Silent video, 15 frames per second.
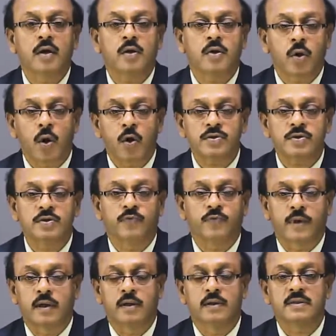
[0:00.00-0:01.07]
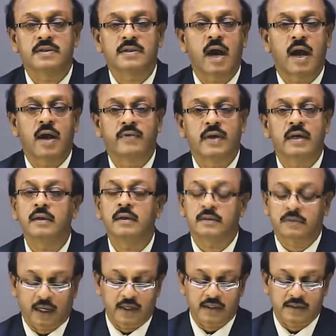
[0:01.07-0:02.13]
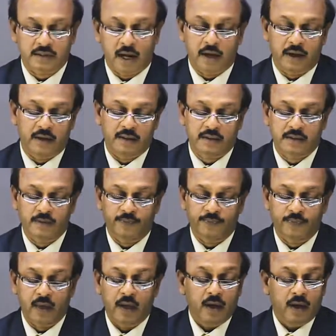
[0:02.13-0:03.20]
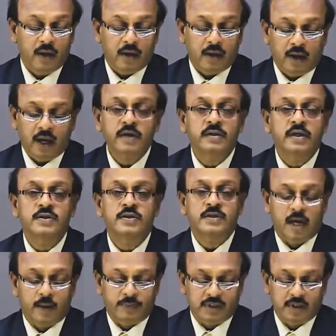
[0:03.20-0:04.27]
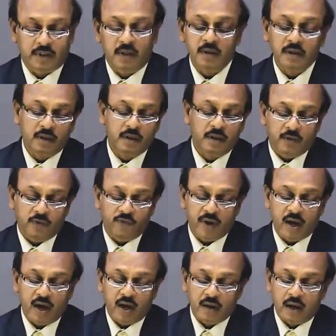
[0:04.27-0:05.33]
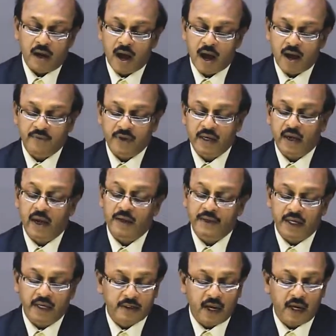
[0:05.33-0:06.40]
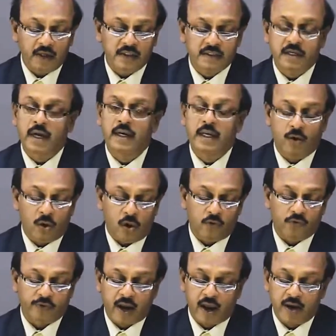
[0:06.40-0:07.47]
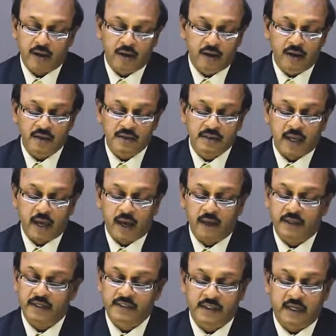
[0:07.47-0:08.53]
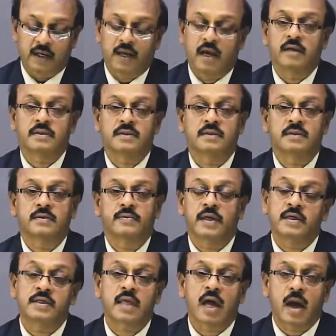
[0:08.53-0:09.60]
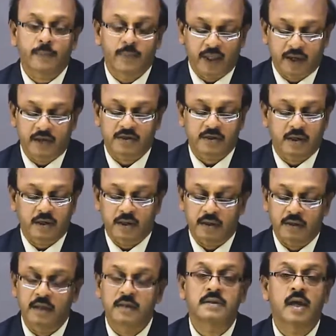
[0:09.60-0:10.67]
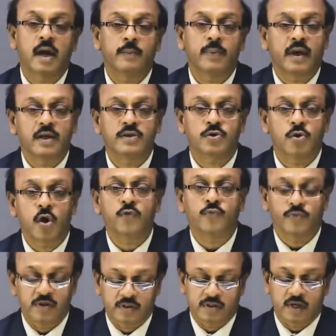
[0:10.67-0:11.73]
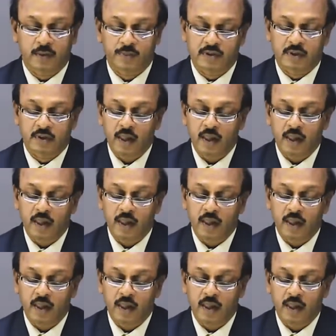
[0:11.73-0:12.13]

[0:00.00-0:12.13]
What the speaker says: closed figures having three sides. In this chapter, we are having a detailed study of triangles and its areas. That is the application. That is the application of this chapter.